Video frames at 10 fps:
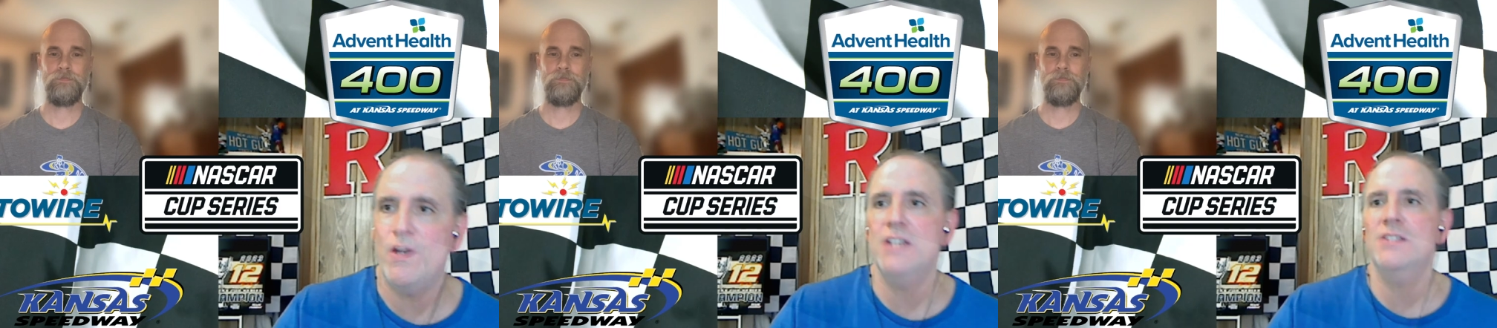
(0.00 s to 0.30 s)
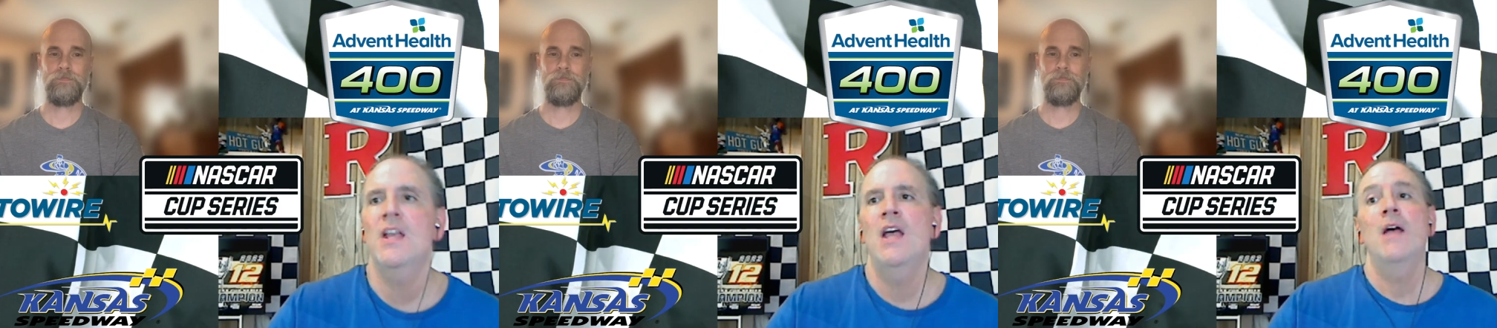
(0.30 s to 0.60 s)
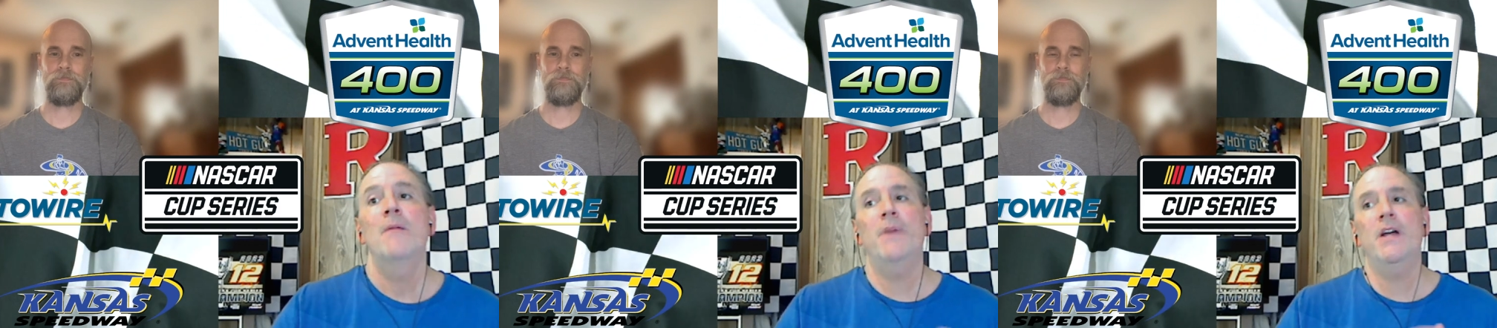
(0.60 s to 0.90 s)
Speaker 1: race,
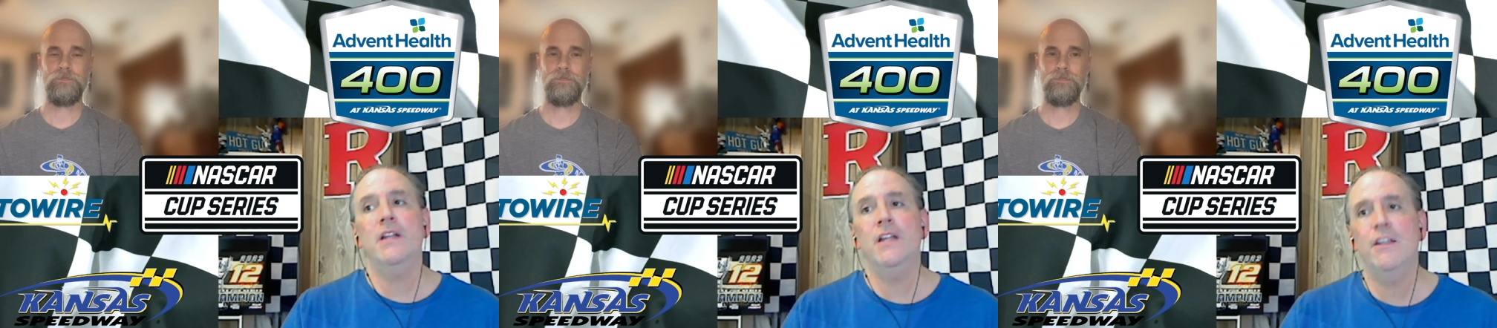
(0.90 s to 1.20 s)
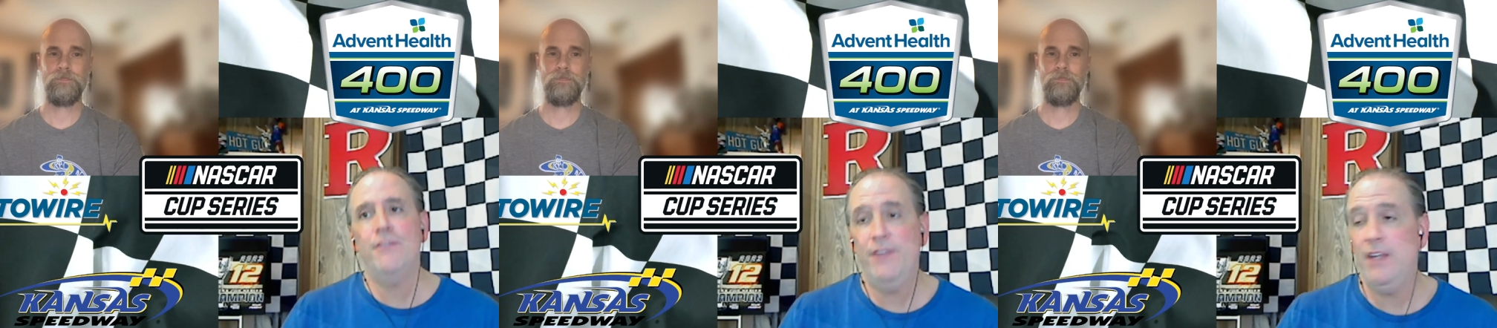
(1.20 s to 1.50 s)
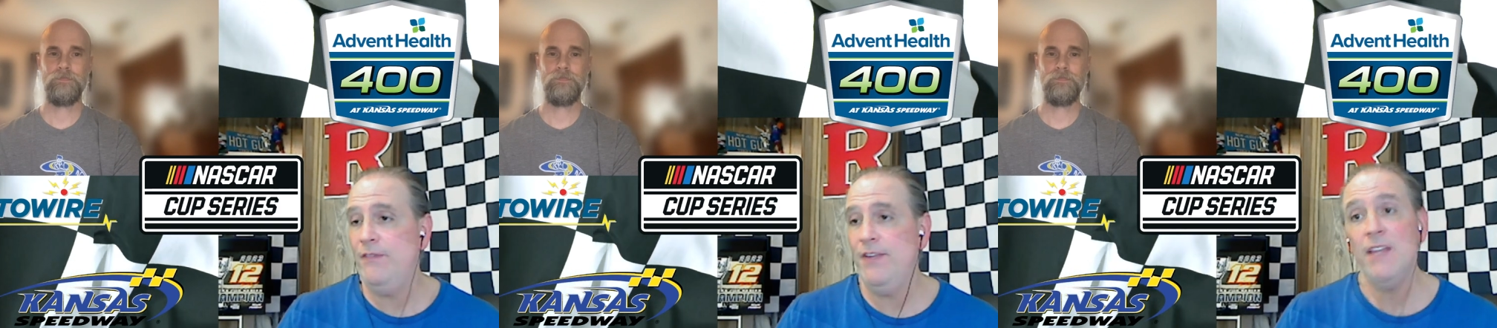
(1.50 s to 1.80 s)
but if
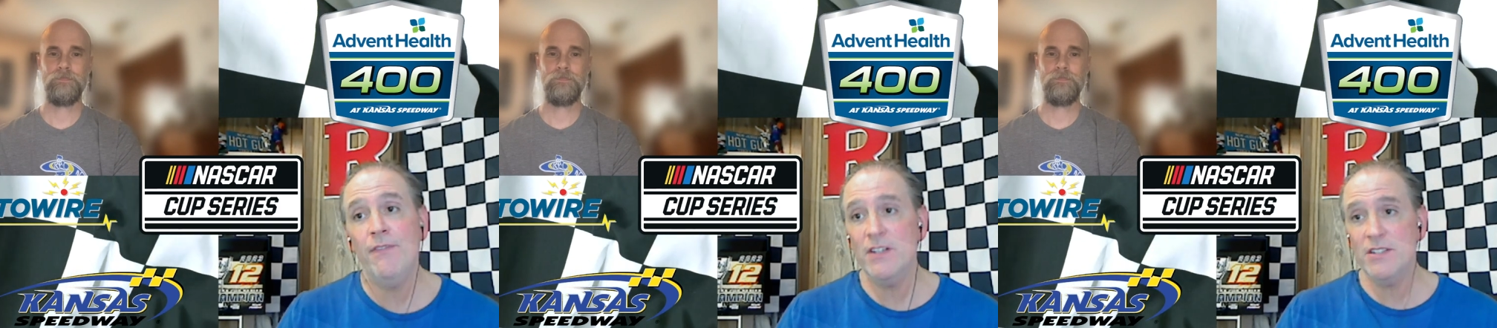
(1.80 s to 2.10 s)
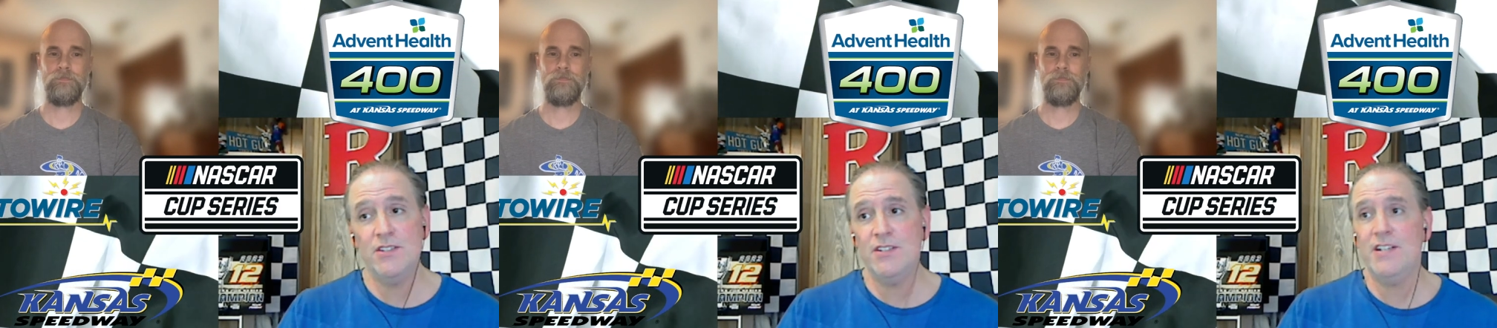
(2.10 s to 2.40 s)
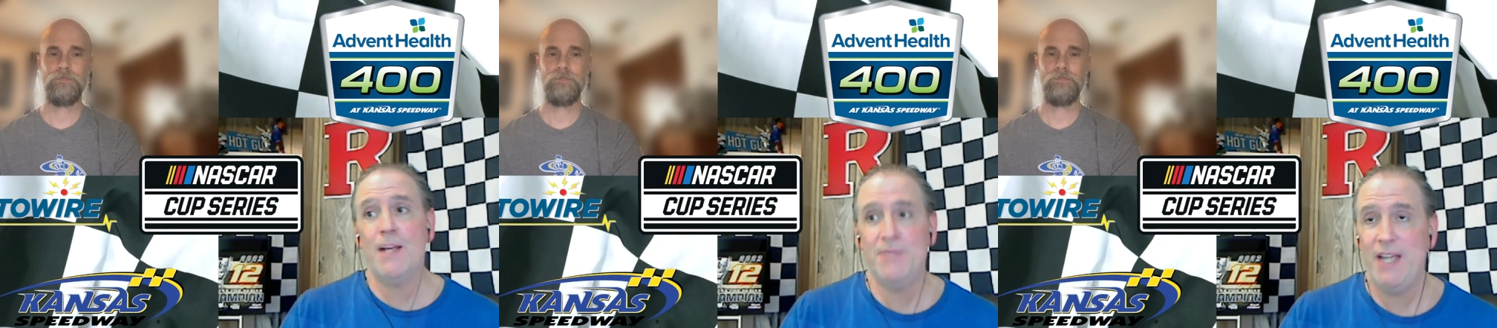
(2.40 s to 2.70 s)
he, if he finishes the
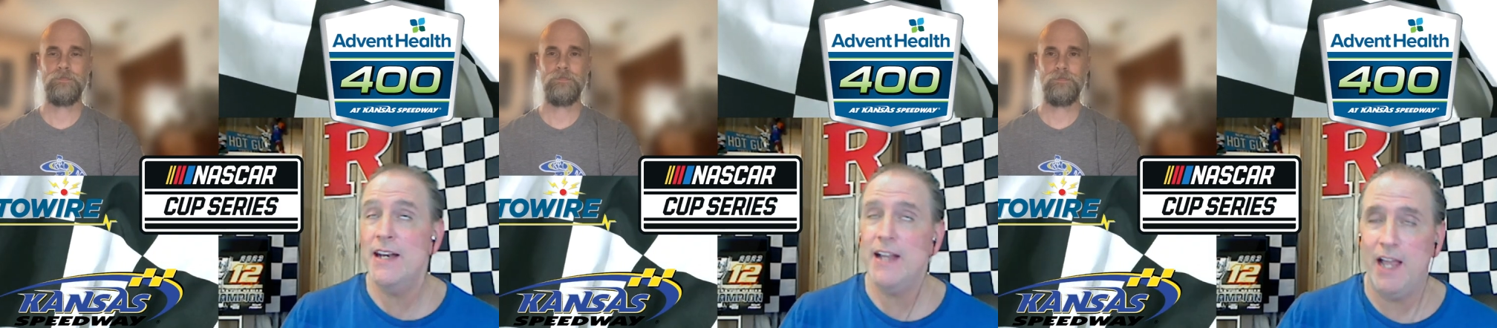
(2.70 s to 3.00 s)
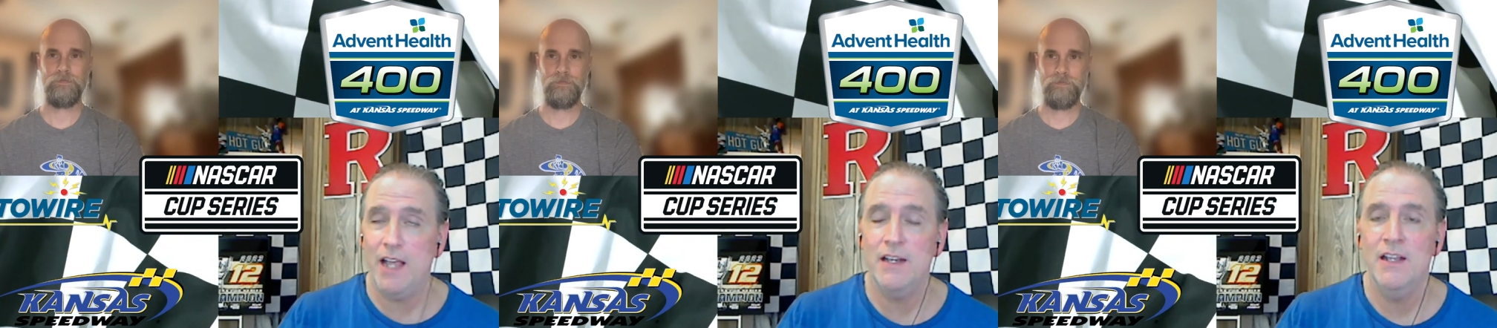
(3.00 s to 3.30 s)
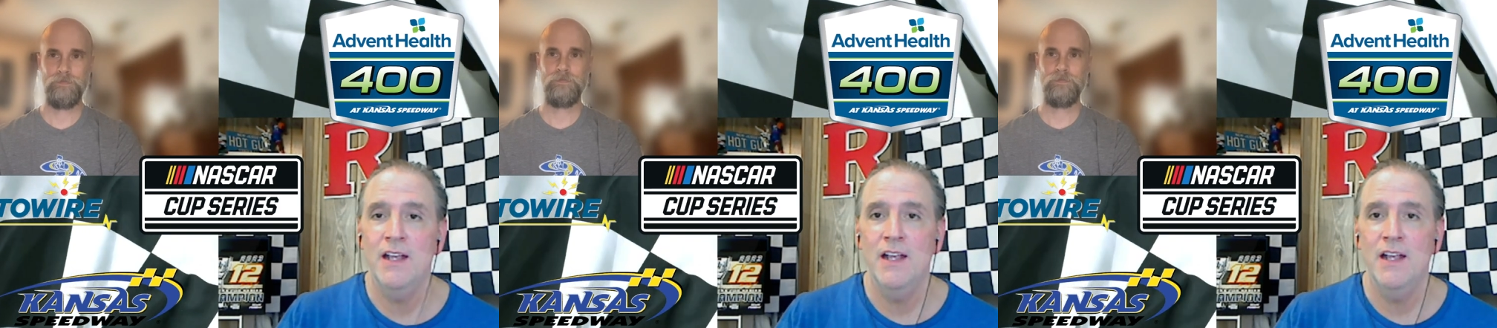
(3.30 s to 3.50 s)
top 10 again,